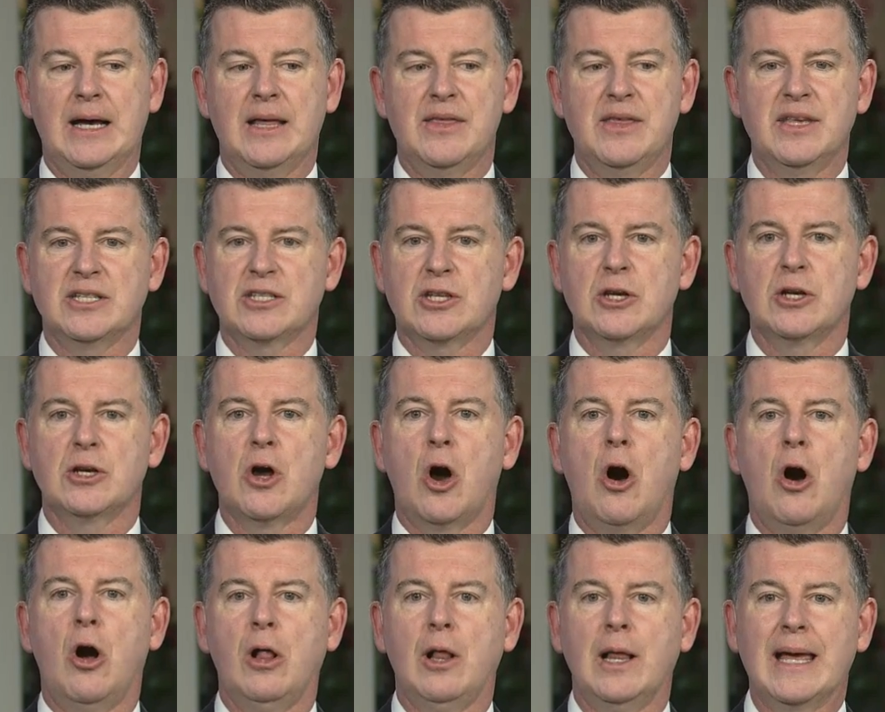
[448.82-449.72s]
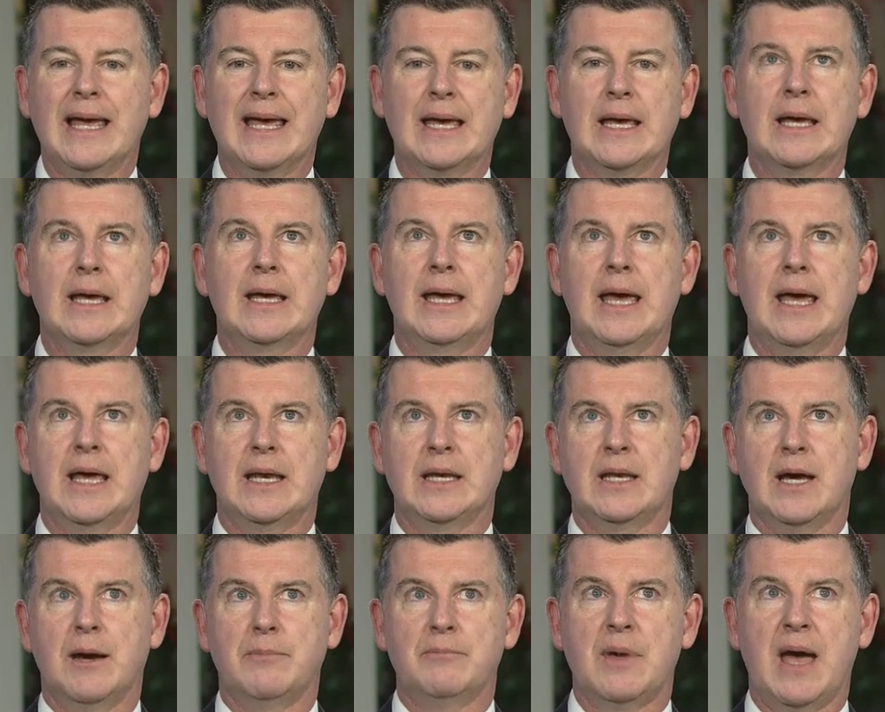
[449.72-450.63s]
This could all
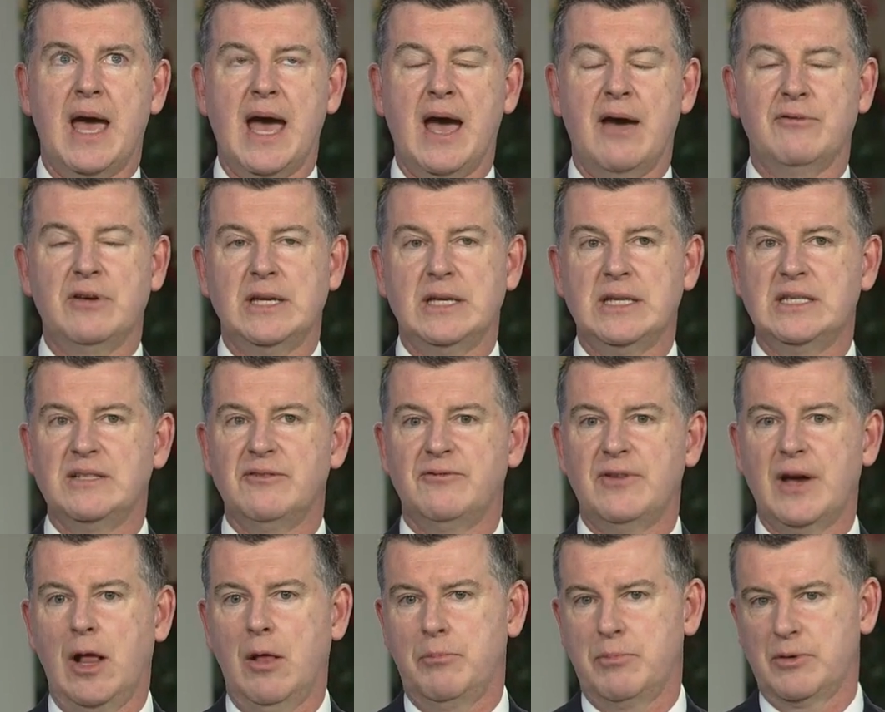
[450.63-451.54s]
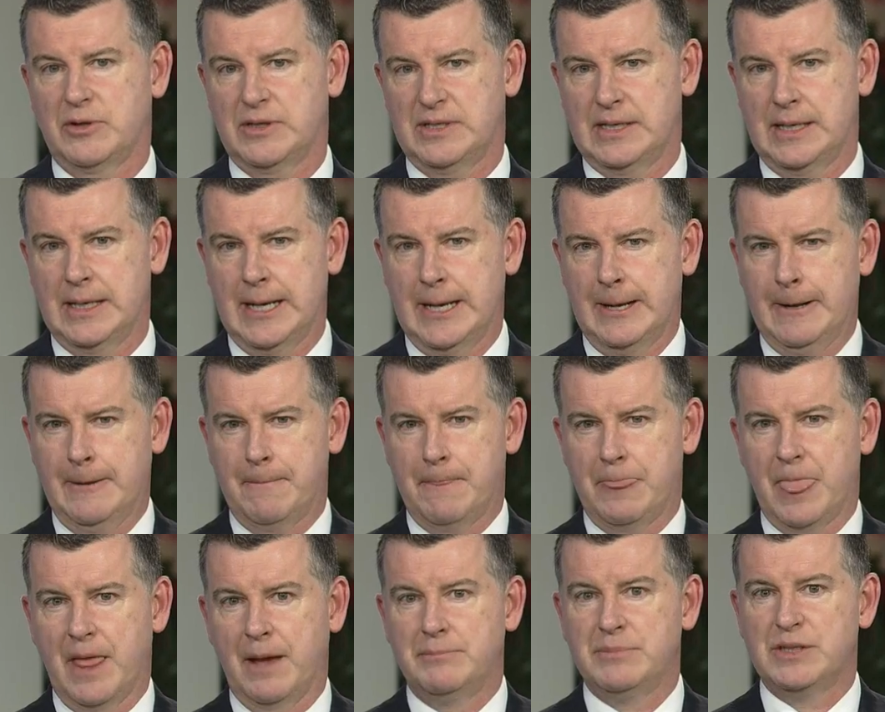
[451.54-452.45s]
end up having developers
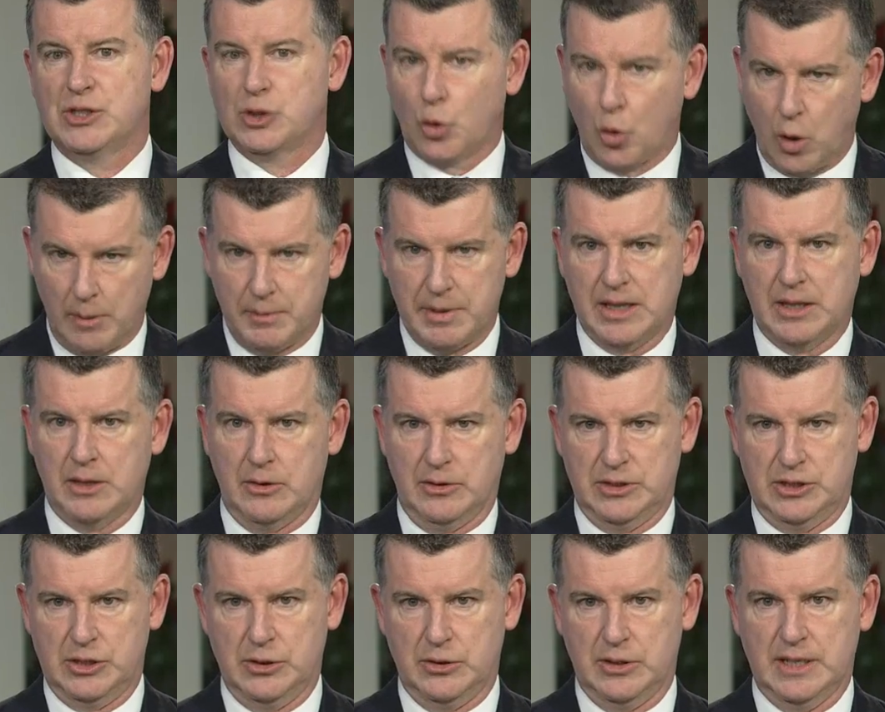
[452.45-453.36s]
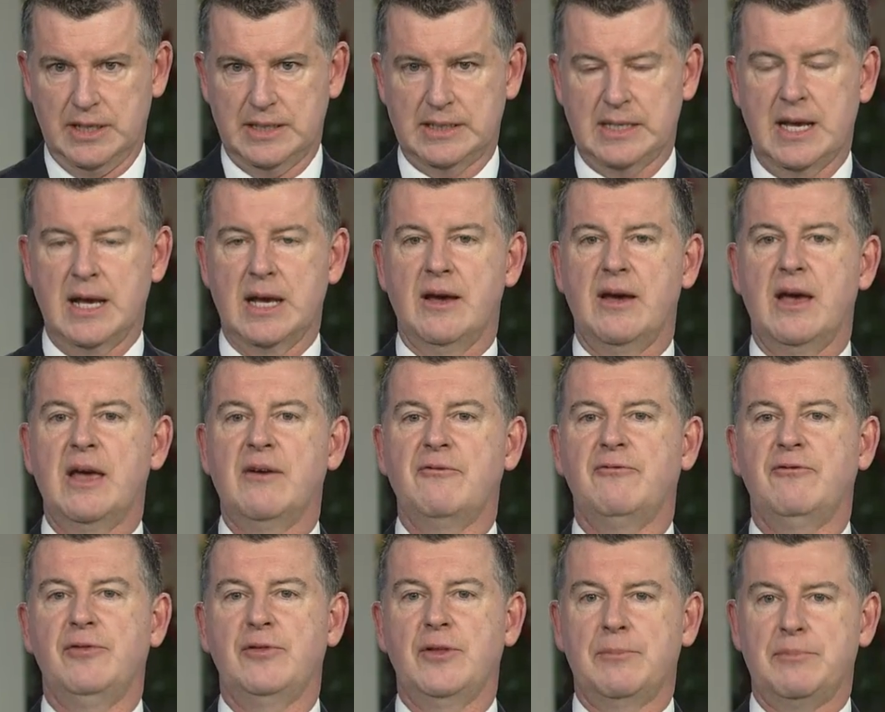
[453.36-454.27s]
absorbing those units and
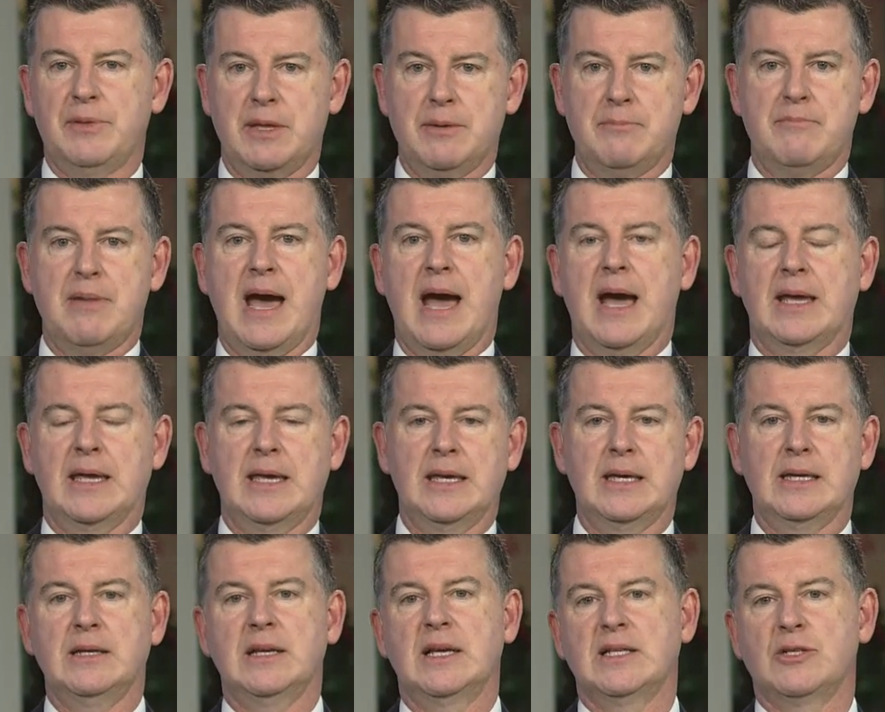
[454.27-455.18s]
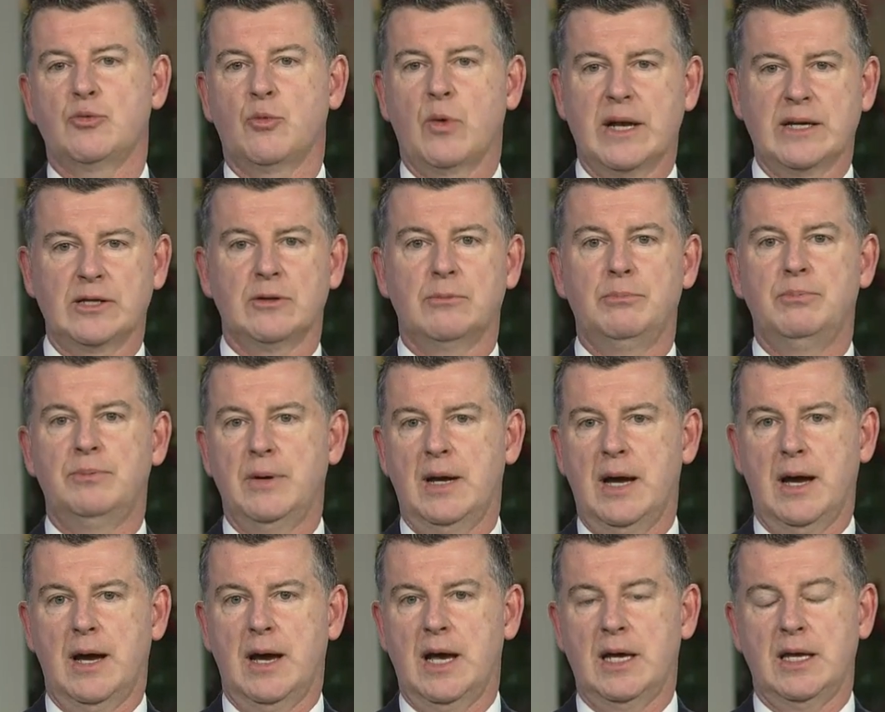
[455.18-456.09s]
flipping them back in as rental,
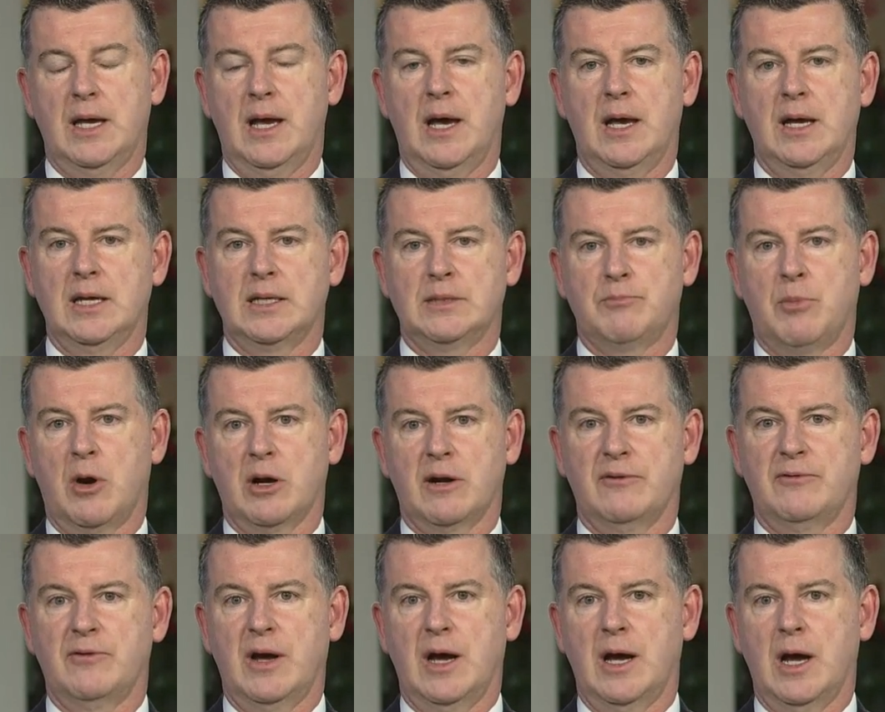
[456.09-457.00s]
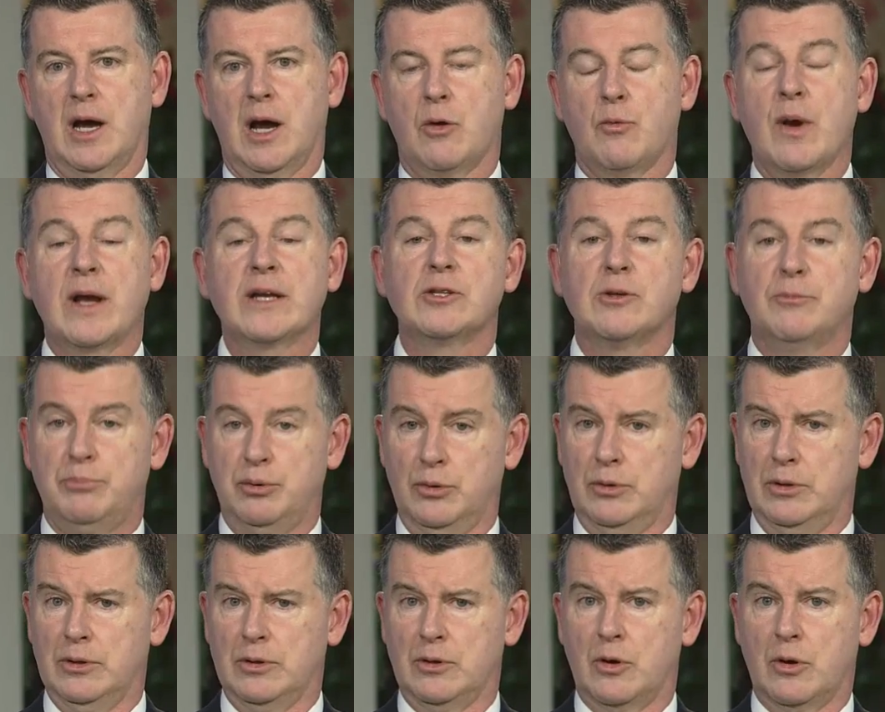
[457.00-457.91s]
as part of a rental
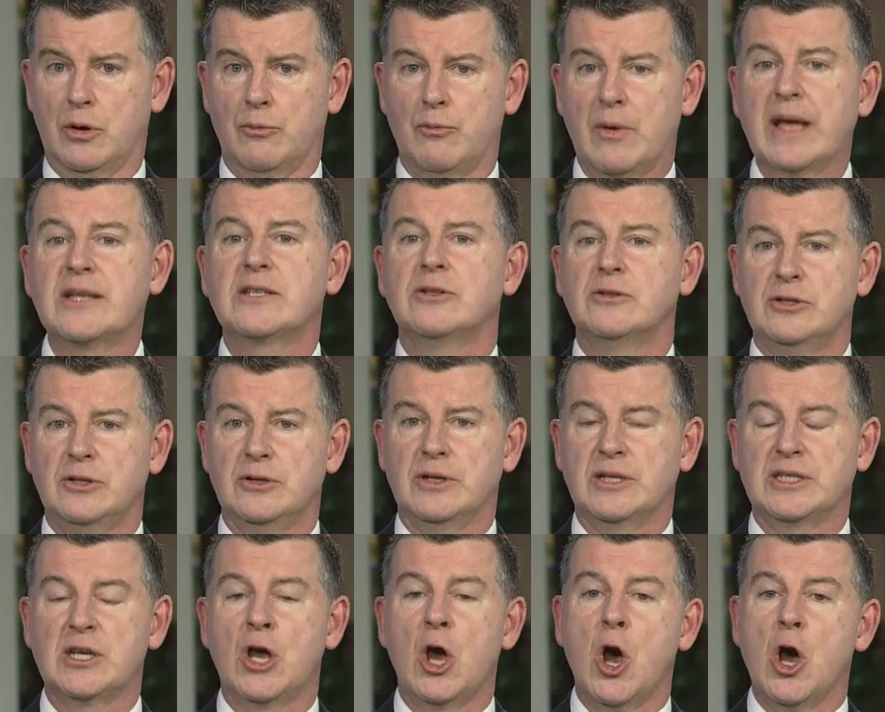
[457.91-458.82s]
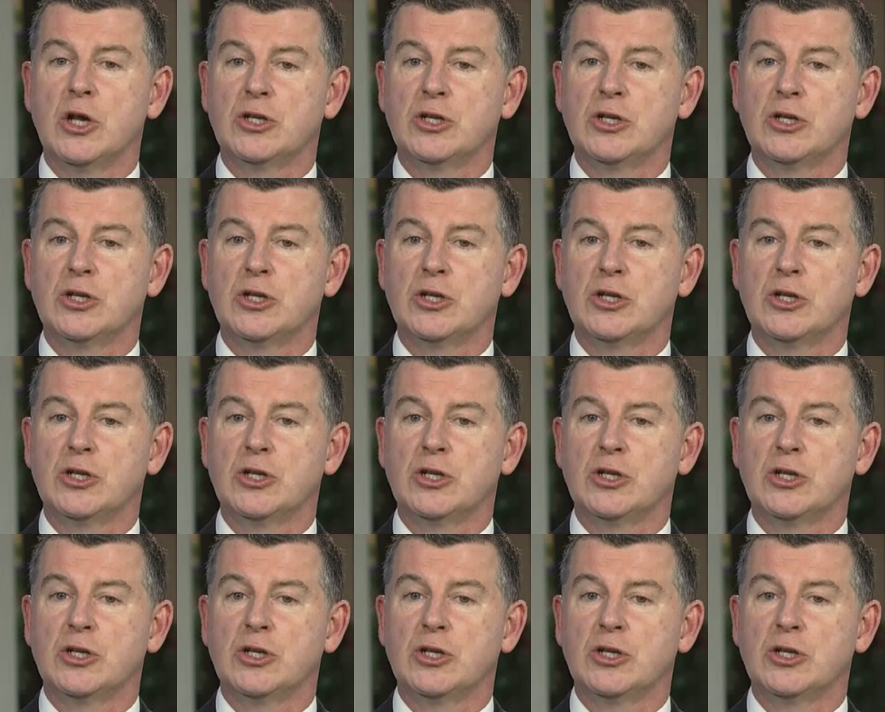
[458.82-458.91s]
pool or rental units.